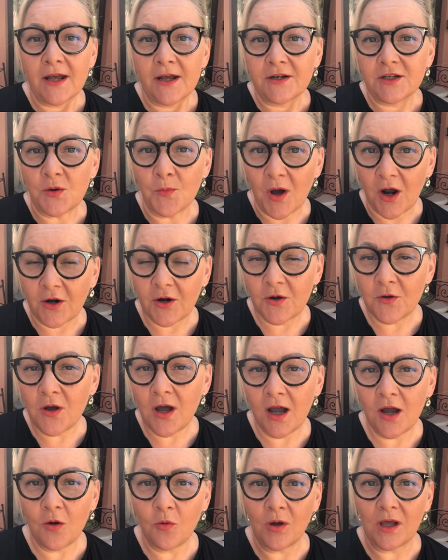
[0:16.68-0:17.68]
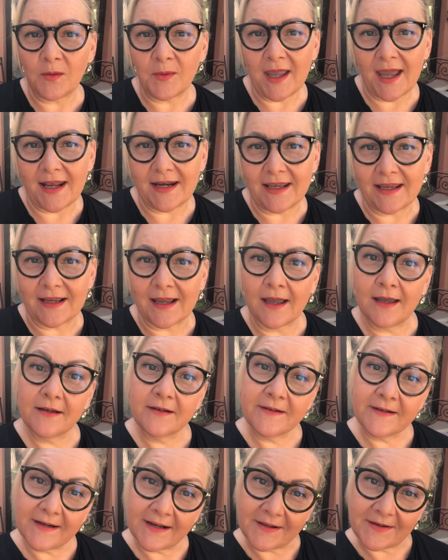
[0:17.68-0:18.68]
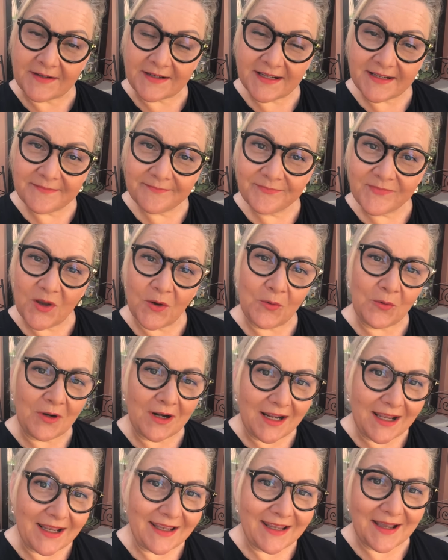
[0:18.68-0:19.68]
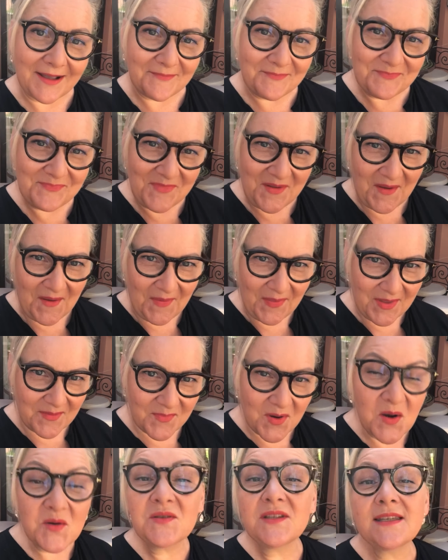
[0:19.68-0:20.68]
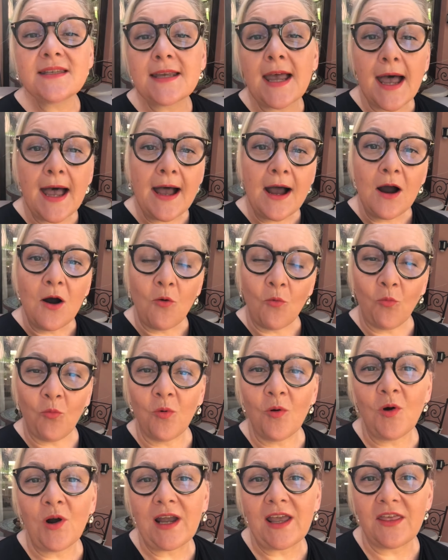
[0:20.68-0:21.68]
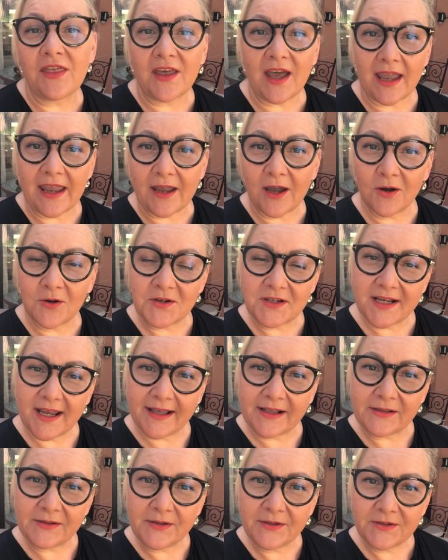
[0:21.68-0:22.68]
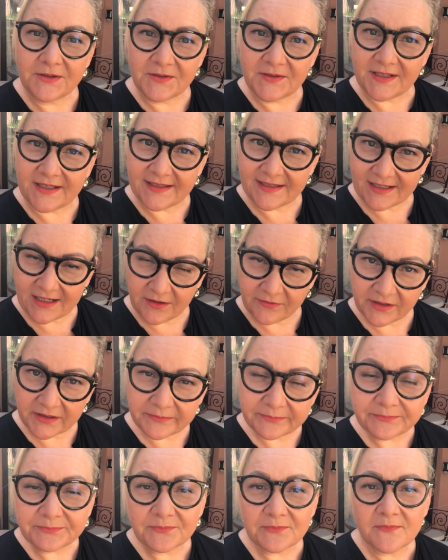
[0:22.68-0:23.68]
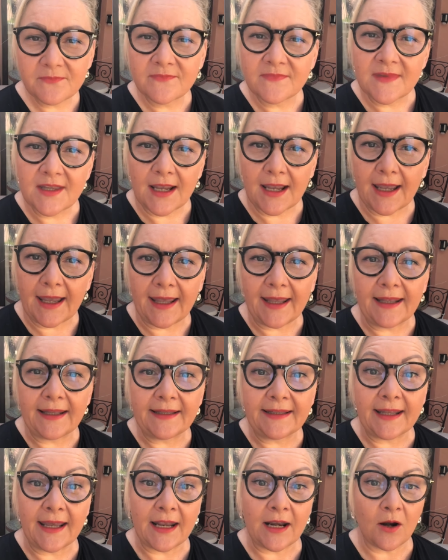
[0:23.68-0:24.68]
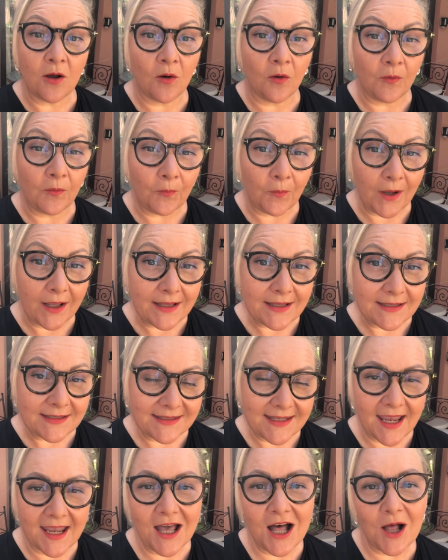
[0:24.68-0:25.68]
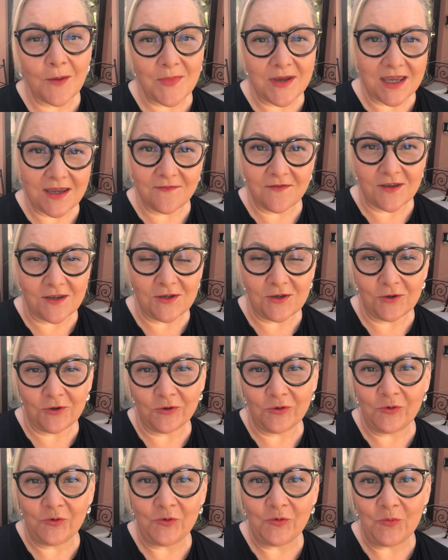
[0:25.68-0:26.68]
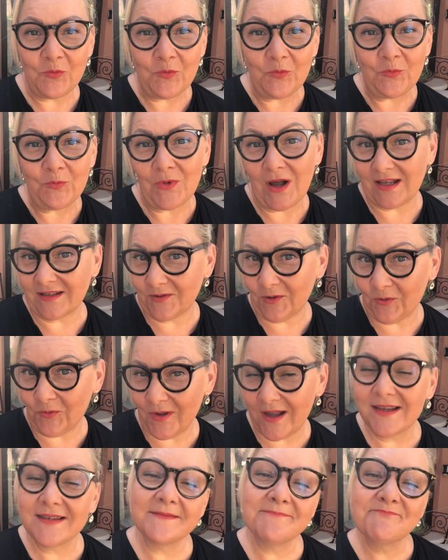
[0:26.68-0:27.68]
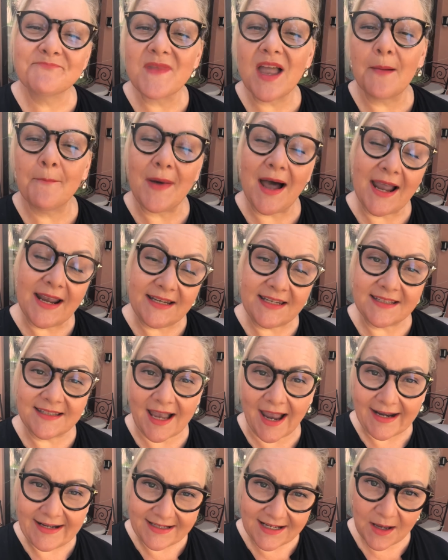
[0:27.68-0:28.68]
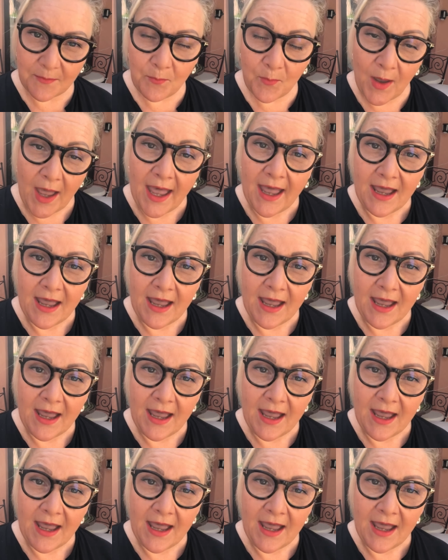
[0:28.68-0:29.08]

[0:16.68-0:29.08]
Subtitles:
Tomorrow we'll be heading to London, only on the posts, with a hotel to discover. And then on Wednesday I'll be giving you, as always, my design tip,